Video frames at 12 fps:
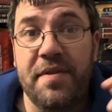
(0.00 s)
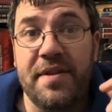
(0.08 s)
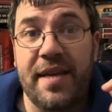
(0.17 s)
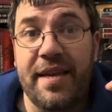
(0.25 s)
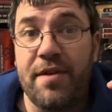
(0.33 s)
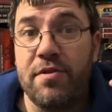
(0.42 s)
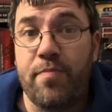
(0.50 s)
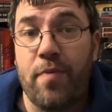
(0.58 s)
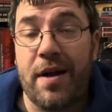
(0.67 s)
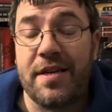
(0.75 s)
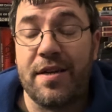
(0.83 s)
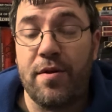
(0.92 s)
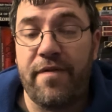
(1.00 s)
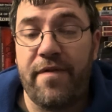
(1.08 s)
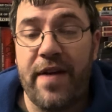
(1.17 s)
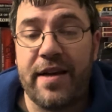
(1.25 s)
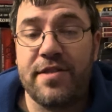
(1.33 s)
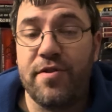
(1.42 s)
that use practical
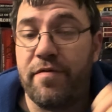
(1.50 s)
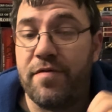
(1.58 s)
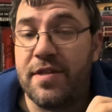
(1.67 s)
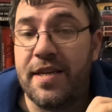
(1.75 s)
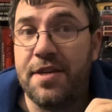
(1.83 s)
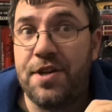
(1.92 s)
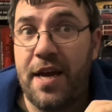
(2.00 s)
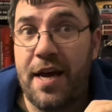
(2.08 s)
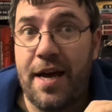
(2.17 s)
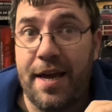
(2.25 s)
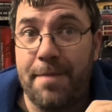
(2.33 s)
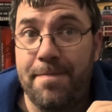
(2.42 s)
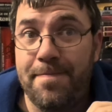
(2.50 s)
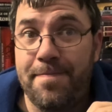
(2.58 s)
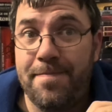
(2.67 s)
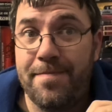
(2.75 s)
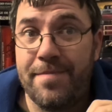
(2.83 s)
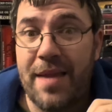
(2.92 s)
effects over CGI.
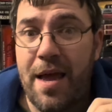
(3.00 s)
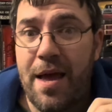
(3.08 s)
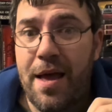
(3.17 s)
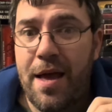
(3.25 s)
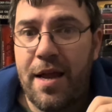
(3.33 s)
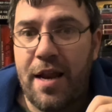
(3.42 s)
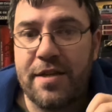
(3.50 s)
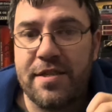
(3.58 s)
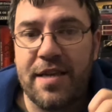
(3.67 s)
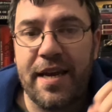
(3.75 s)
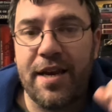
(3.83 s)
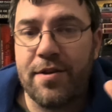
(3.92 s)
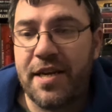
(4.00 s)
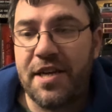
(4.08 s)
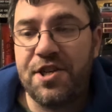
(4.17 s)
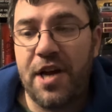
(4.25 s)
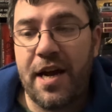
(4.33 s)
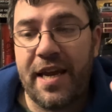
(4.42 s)
Not to say,
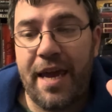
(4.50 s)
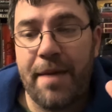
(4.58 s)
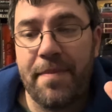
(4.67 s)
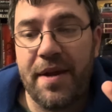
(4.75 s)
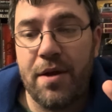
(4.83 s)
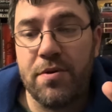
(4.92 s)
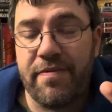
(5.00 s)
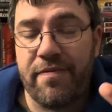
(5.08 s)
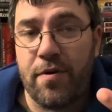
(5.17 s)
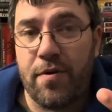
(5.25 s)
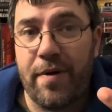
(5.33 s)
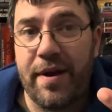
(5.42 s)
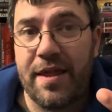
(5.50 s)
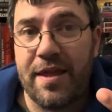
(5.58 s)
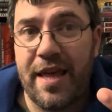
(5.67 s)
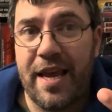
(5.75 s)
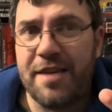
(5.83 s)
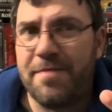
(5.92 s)
CGI can't be used for great
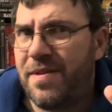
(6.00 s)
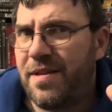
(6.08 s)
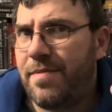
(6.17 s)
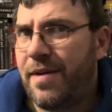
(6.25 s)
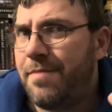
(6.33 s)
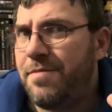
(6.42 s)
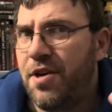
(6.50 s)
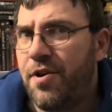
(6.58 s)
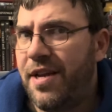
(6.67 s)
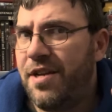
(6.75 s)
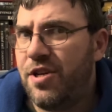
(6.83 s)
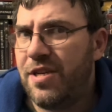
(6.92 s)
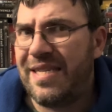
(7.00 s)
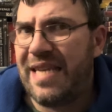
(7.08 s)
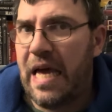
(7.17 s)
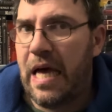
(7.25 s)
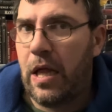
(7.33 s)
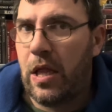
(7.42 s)
things, but sometimes you can just
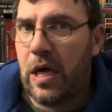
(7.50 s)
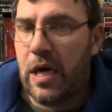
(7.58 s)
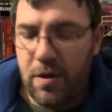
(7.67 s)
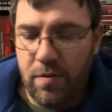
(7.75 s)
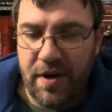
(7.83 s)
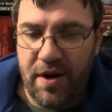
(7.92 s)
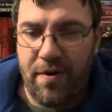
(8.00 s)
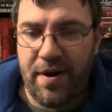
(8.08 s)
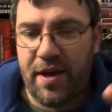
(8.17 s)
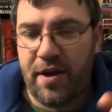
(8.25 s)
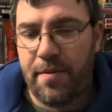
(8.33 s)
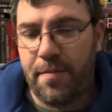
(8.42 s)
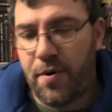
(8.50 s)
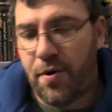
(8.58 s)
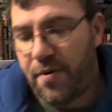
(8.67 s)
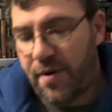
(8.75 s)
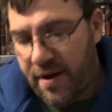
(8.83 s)
tell when you're in a good mood.